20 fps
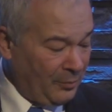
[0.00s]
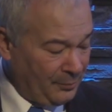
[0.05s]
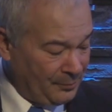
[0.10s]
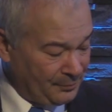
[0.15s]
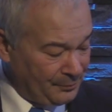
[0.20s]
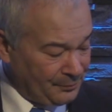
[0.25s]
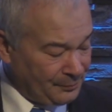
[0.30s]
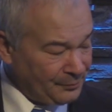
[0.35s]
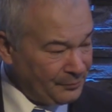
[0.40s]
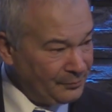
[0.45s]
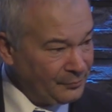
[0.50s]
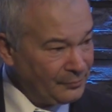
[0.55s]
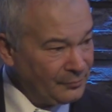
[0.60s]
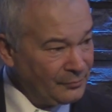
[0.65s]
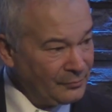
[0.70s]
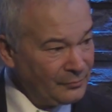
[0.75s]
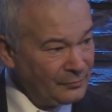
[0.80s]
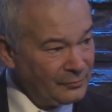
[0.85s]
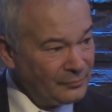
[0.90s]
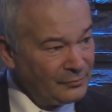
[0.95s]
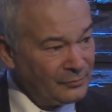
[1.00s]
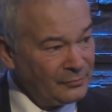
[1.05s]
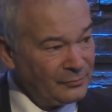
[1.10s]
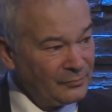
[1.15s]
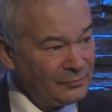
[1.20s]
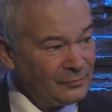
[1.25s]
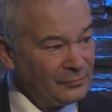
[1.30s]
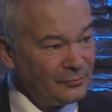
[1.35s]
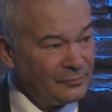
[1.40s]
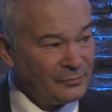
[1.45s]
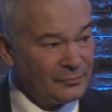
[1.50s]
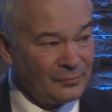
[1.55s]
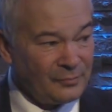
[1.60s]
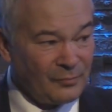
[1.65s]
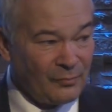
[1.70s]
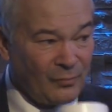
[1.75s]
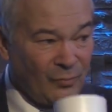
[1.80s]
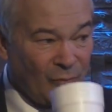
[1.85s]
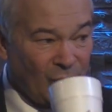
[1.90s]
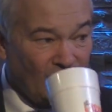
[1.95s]
morning we have
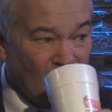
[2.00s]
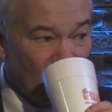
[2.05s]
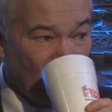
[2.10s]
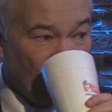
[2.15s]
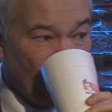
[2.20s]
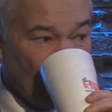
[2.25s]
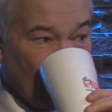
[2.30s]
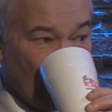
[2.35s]
free